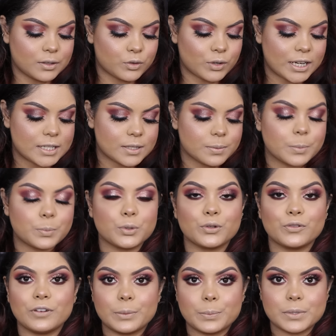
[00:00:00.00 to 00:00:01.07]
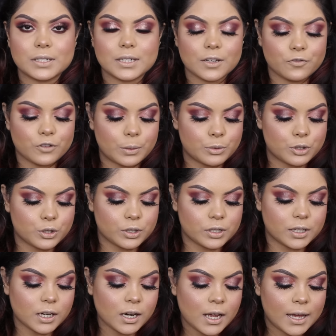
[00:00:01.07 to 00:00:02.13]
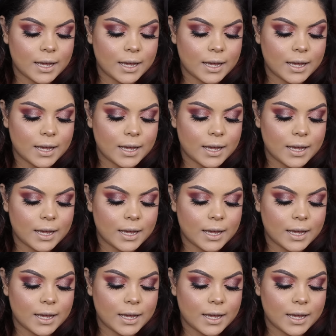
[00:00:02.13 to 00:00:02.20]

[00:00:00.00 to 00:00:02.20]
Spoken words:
Transfer Proof lipstick from Sugar,